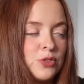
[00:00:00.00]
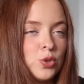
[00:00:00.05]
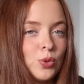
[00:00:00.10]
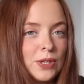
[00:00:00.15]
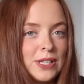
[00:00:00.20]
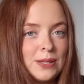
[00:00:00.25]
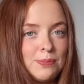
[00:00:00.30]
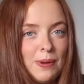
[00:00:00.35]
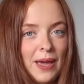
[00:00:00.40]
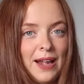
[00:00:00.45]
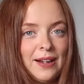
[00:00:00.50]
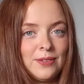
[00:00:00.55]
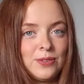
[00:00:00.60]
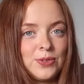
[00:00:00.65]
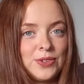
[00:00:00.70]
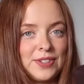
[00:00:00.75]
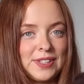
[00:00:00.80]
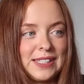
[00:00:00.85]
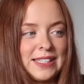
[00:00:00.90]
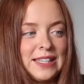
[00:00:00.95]
£20,
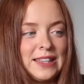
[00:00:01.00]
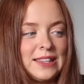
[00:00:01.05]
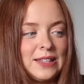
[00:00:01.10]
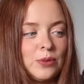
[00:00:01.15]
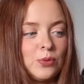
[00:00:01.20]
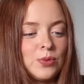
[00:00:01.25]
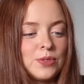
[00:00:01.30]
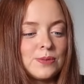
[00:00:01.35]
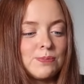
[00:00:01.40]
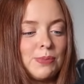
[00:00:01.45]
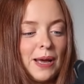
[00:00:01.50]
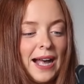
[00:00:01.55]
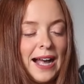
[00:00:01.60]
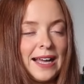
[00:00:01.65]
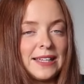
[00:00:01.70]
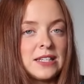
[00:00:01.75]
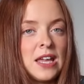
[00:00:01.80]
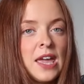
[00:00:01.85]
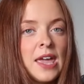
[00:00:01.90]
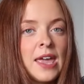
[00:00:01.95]
so I didn't think it was
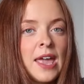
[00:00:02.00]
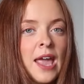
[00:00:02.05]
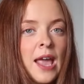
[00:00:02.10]
bad.